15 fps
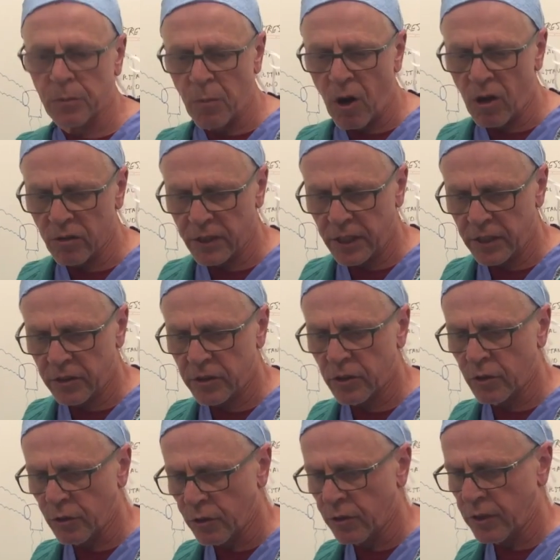small
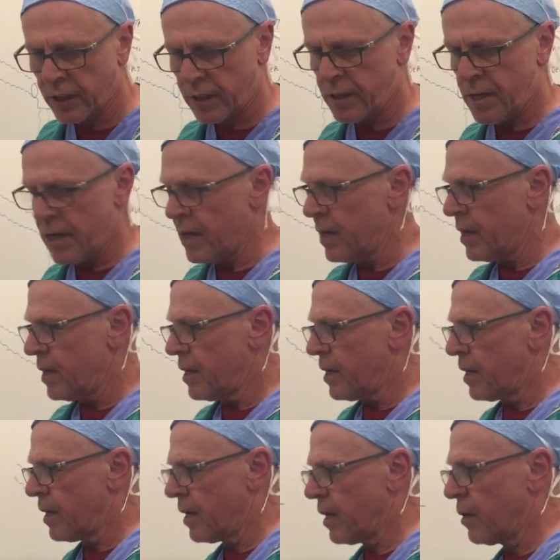leaks early
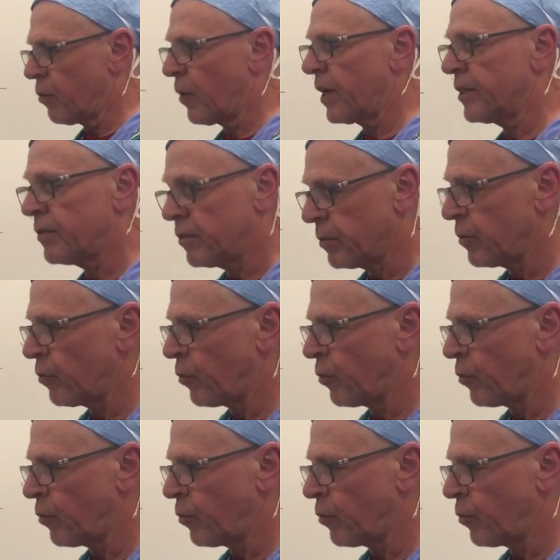when